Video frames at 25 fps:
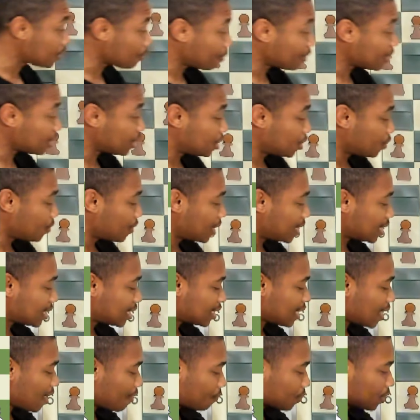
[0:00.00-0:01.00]
is doing this
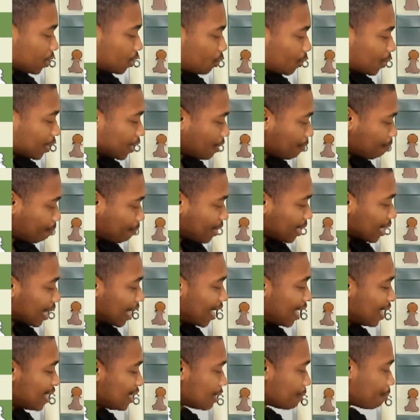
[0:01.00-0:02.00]
stuff. We don't want it
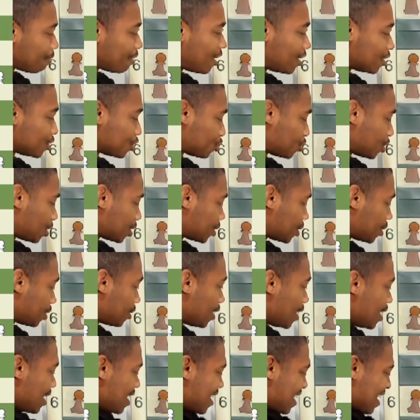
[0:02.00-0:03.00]
behind the pawn
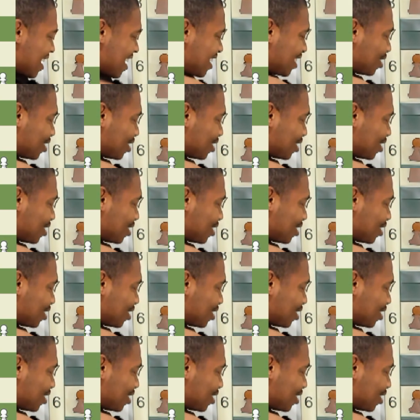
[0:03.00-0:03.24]
structure and